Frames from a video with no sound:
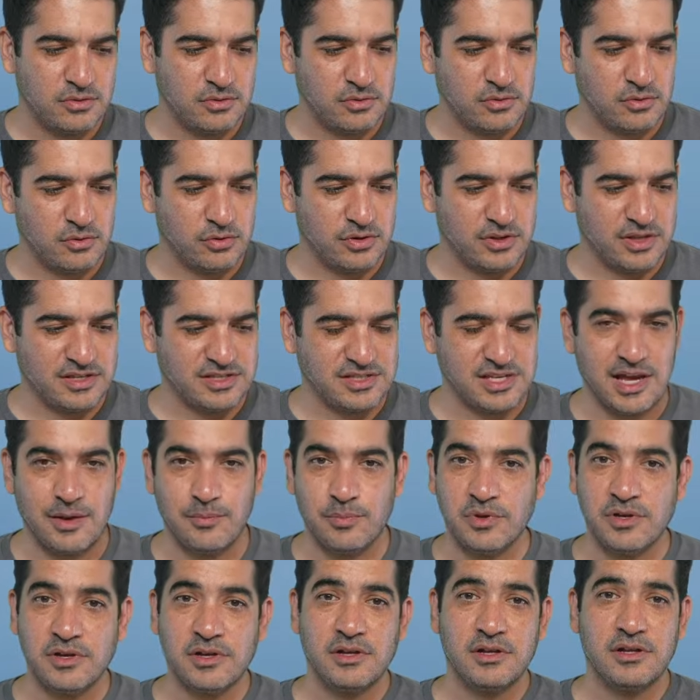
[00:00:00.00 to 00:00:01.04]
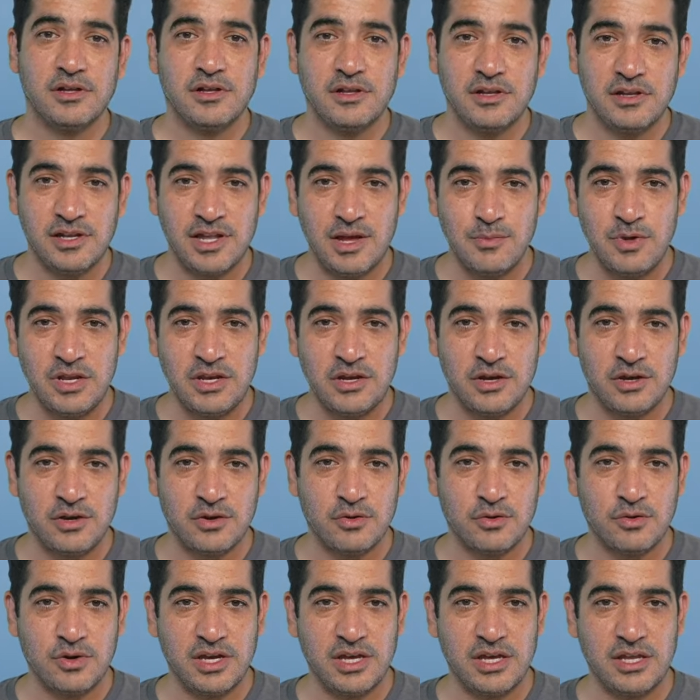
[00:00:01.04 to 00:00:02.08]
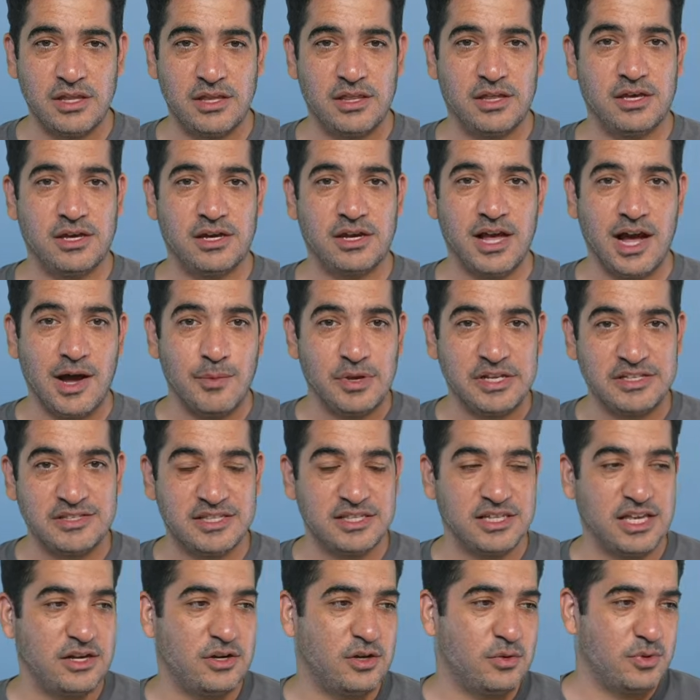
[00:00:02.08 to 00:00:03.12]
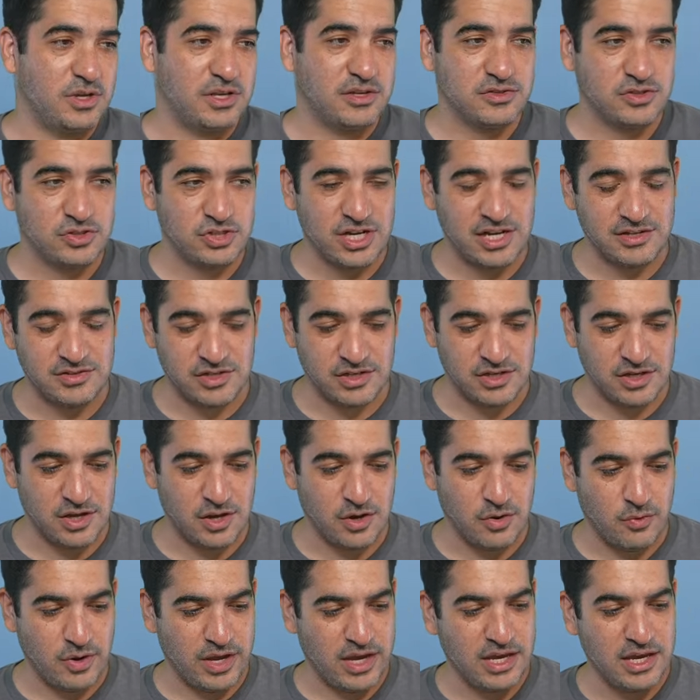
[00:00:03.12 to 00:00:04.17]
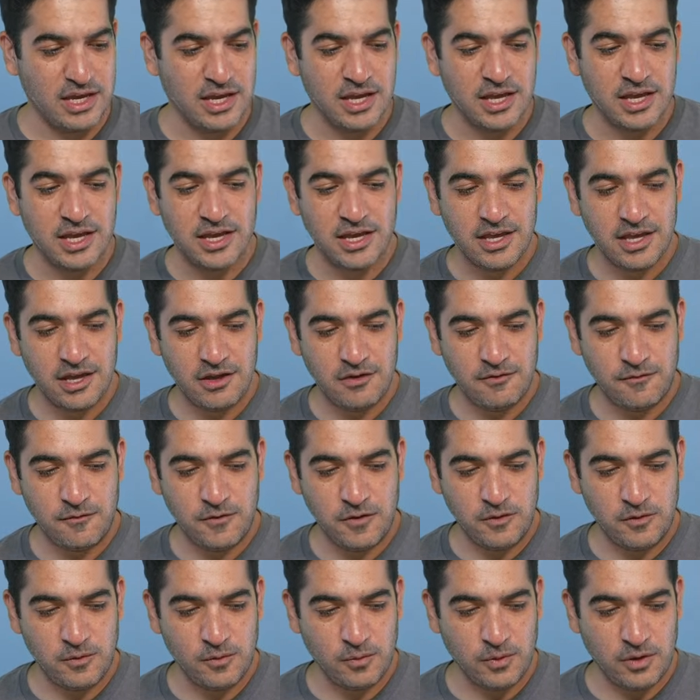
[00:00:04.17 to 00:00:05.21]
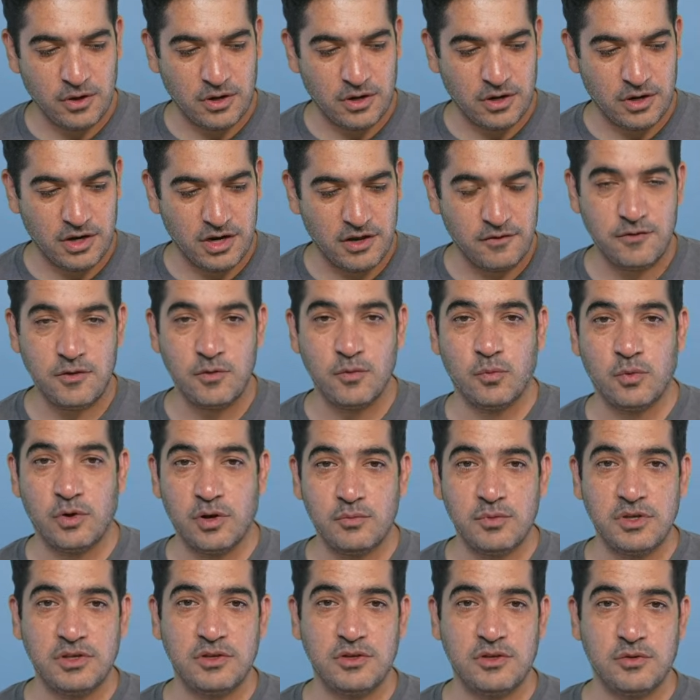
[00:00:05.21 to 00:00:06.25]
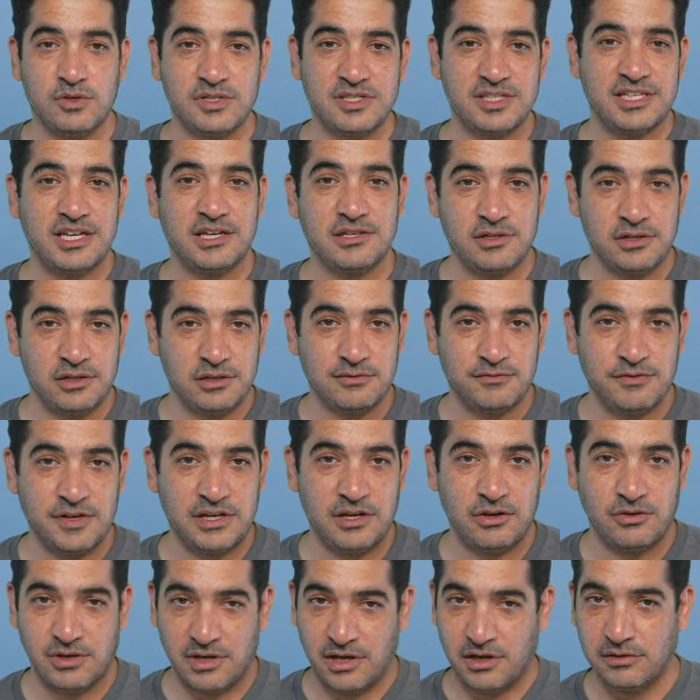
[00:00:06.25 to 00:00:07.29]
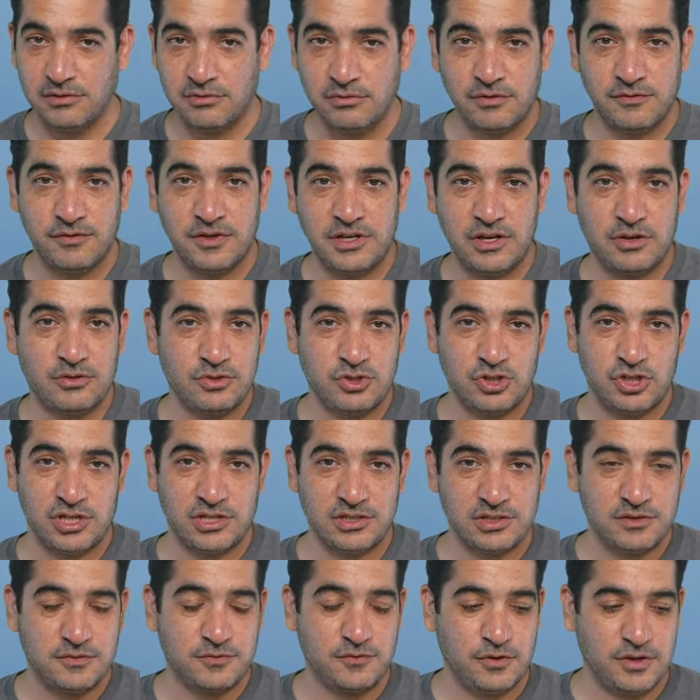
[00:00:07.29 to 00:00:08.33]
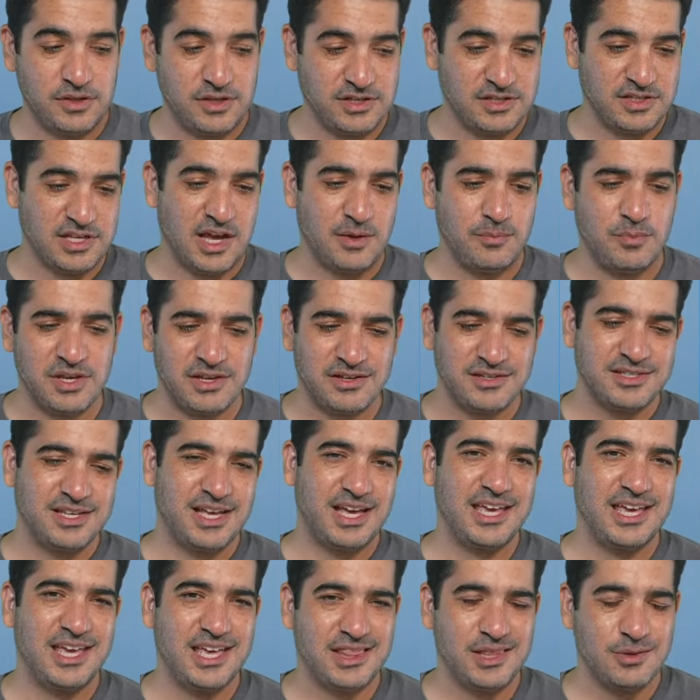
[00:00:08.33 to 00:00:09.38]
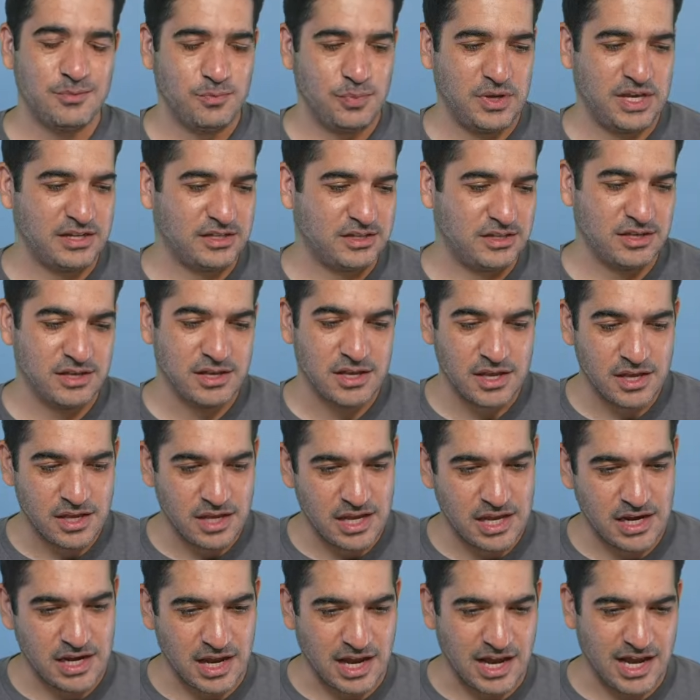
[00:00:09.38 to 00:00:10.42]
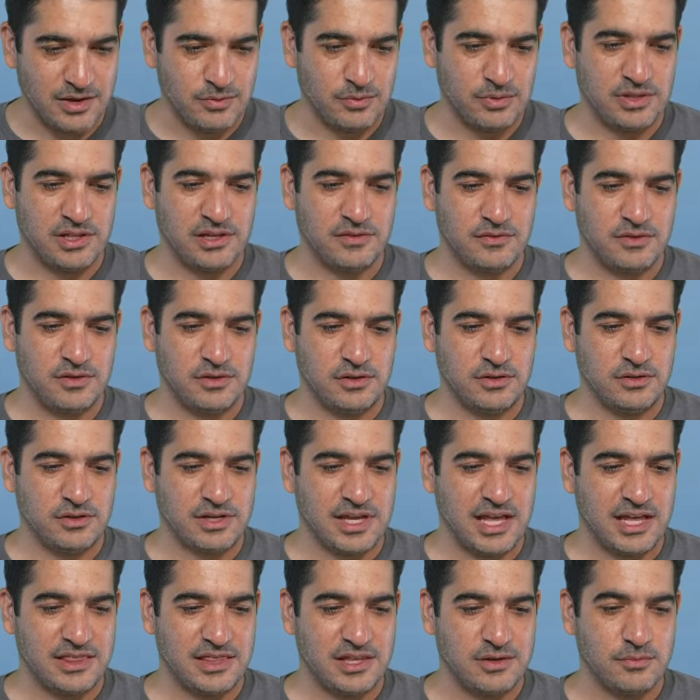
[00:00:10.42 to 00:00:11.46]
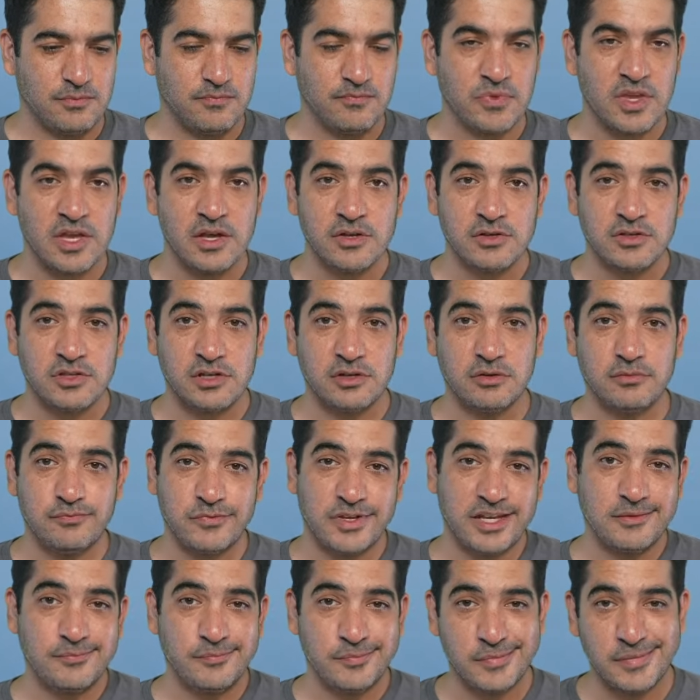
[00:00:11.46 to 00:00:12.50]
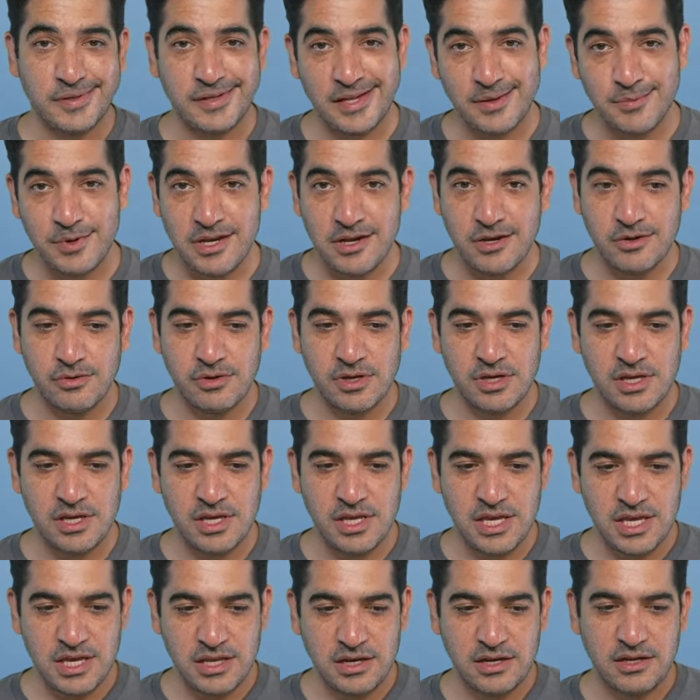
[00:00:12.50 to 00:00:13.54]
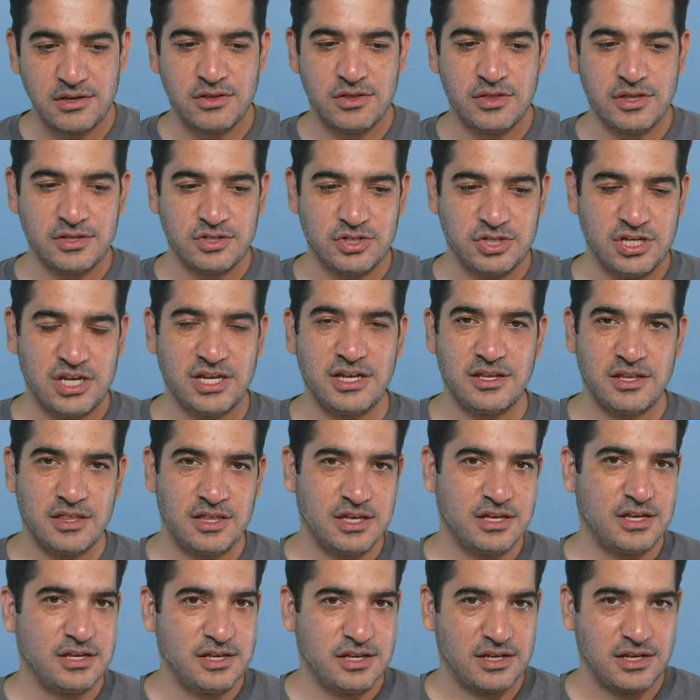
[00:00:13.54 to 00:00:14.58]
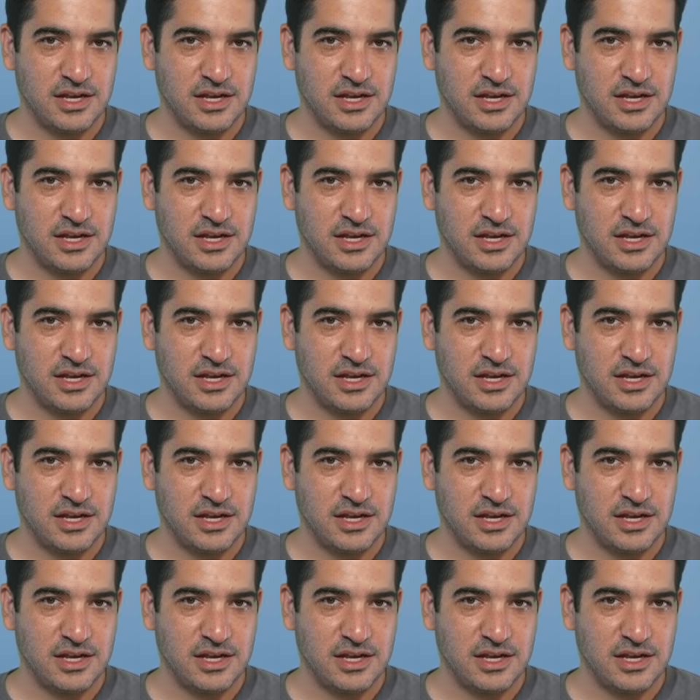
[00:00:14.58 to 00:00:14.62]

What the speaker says: or this app, let me know in the comments later because the chat's going to go away. If you want me to do a standalone video, and I'll do a video just for this app because I had them picked and I would love to look at them. So yeah, let me know in the